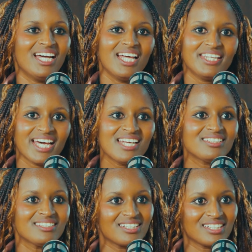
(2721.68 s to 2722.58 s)
And
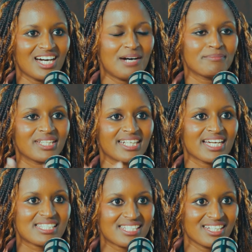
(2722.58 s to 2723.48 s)
then come the
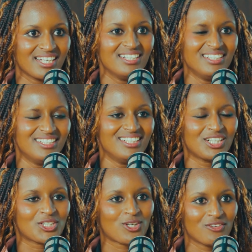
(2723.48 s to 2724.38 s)
next year,
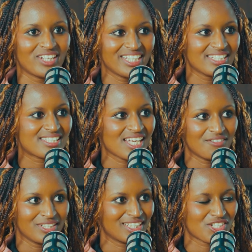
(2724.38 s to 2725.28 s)
COVID hits,
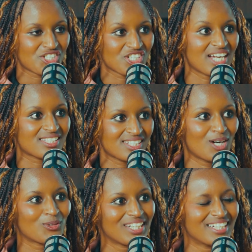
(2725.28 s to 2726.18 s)
everything shuts
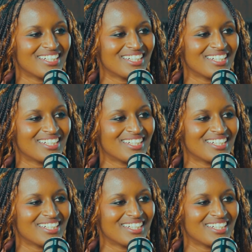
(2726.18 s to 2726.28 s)
down.